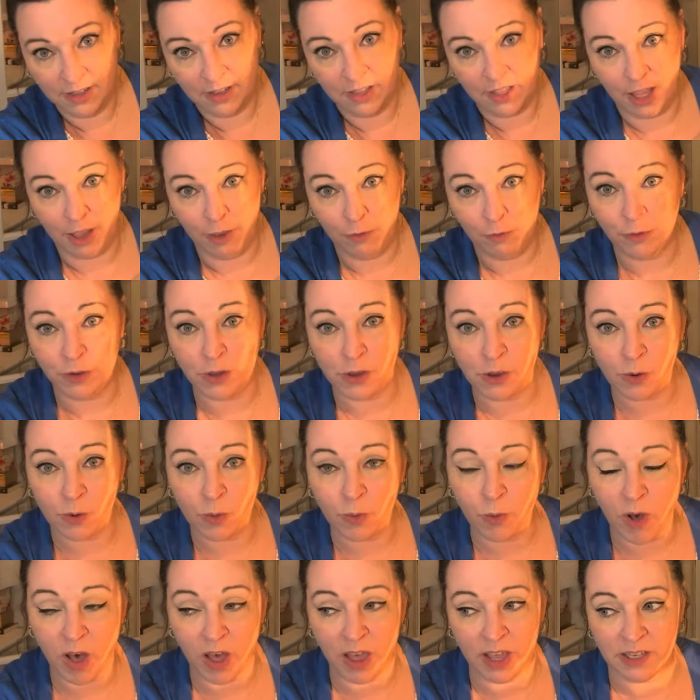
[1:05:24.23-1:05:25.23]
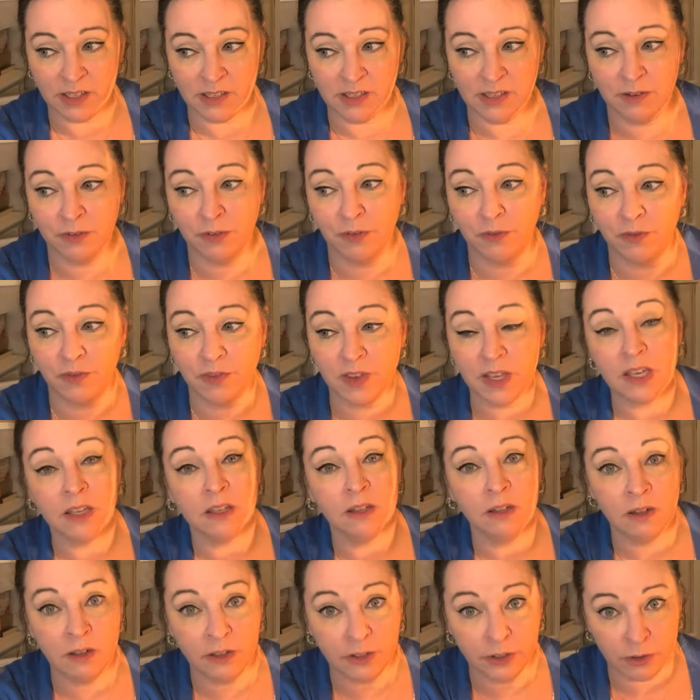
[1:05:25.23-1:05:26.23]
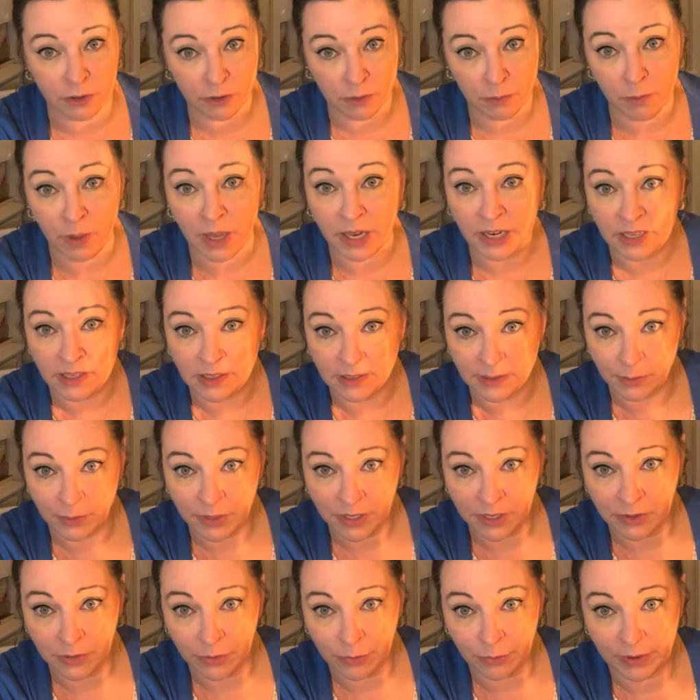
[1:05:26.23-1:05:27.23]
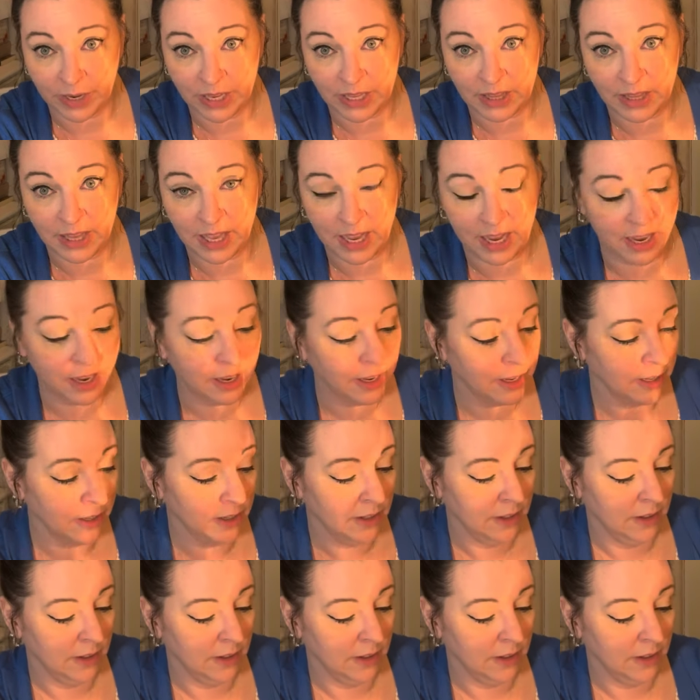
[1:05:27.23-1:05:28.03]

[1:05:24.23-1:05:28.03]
if you want to feel your money's worth right there.